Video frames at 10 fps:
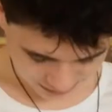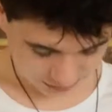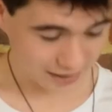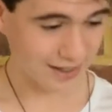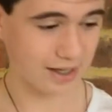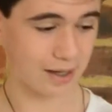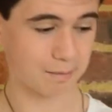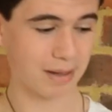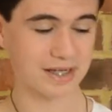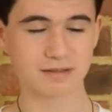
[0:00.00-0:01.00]
isn't
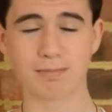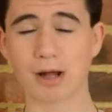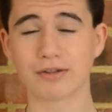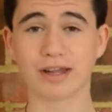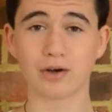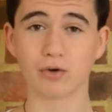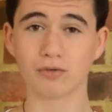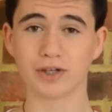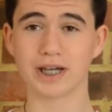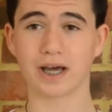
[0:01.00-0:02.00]
a Ben's birthday
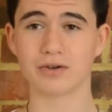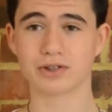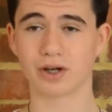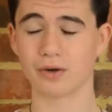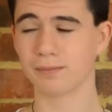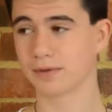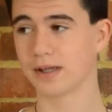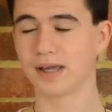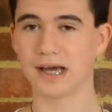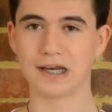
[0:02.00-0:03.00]
haul video, so
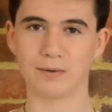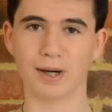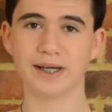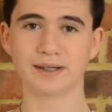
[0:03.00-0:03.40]
anyway.